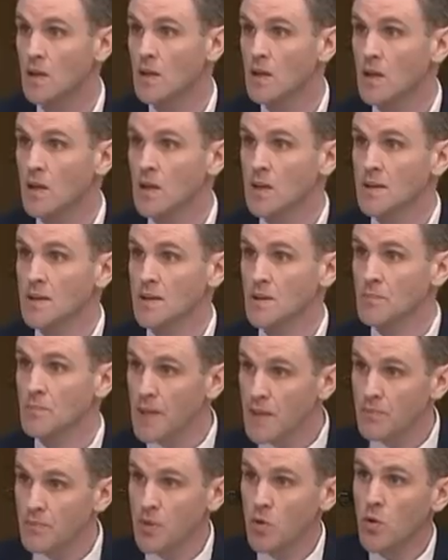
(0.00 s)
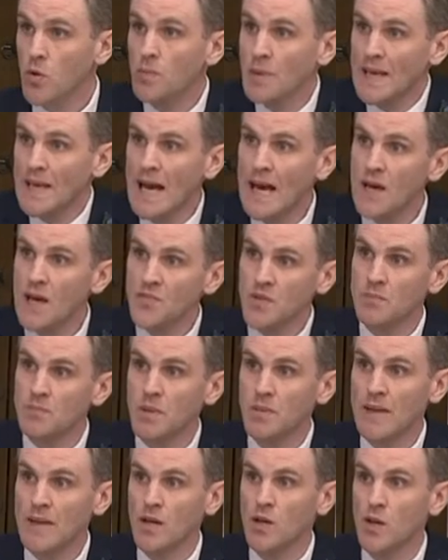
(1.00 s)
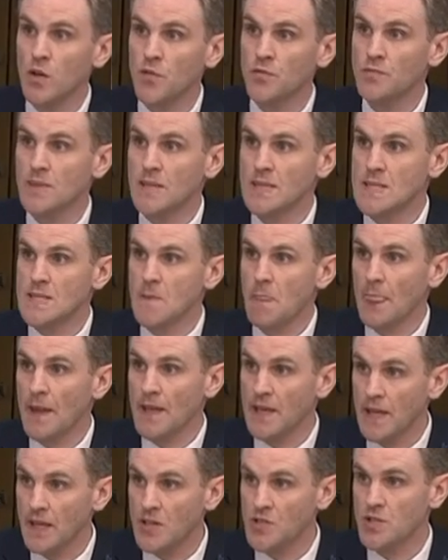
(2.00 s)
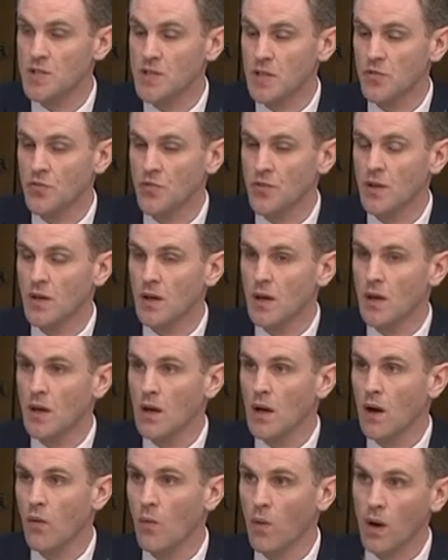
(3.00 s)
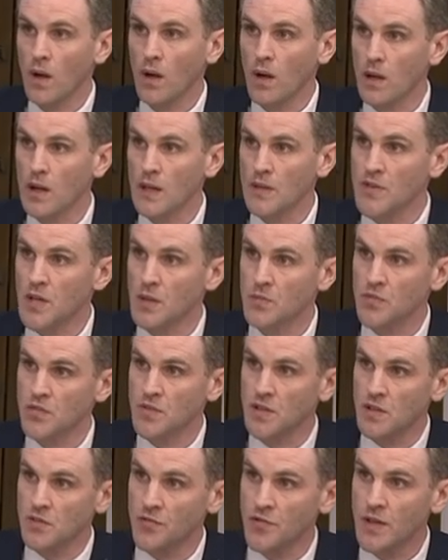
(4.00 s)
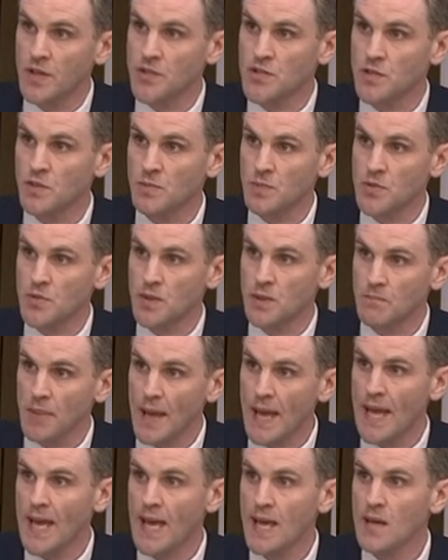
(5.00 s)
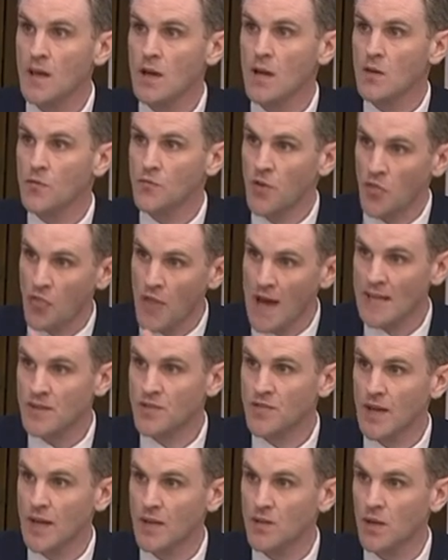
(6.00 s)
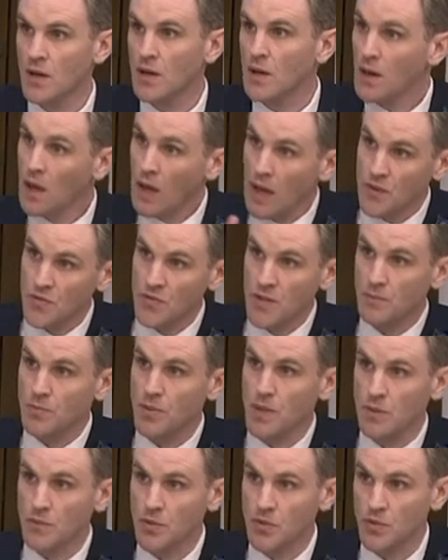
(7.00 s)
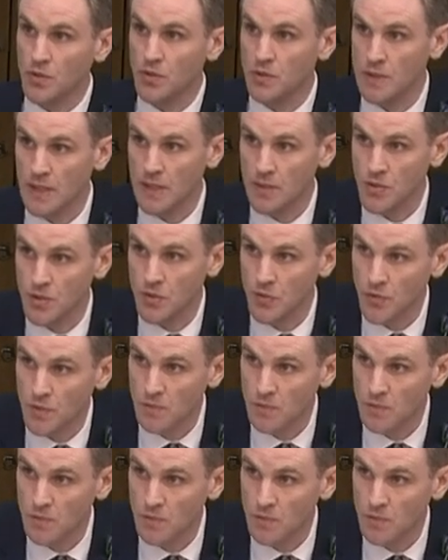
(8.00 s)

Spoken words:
That the people who are being asked to implement government initiatives are working in terms of the divergence between pay for that sector and, say, primary school teachers?